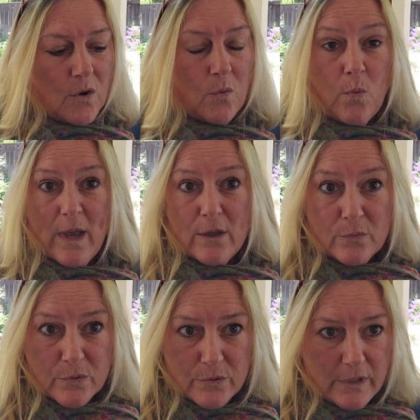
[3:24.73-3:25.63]
well
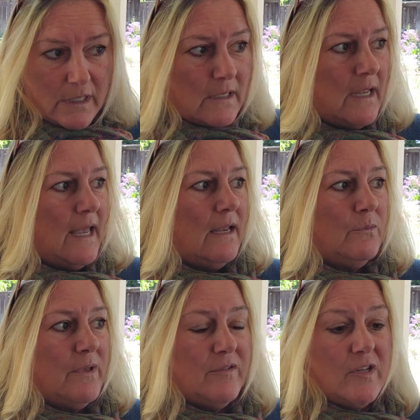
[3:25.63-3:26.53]
rooted, and
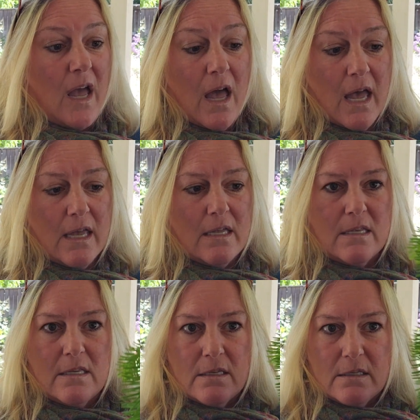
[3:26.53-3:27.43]
with
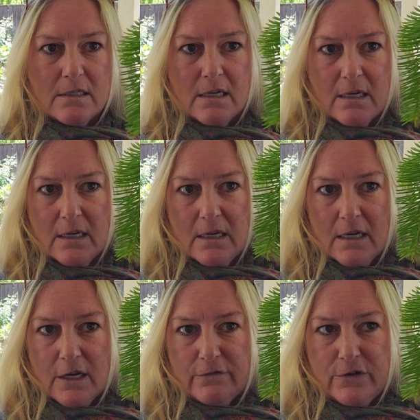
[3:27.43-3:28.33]
tons
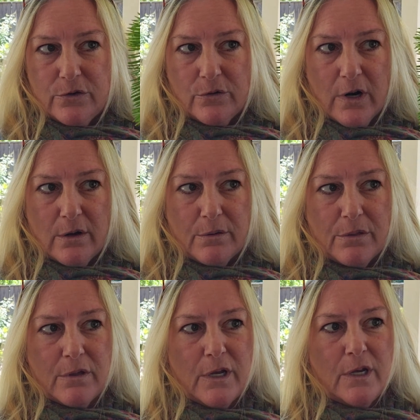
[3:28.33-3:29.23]
of new
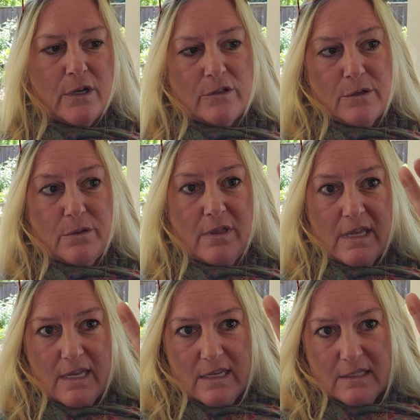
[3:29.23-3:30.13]
growth. So
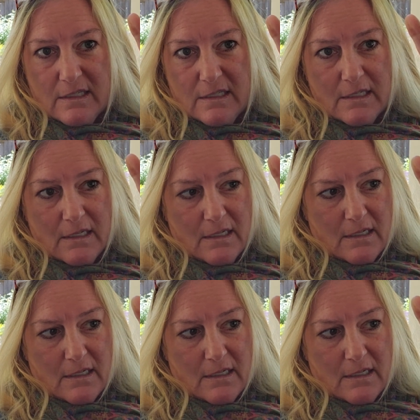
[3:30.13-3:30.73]
this,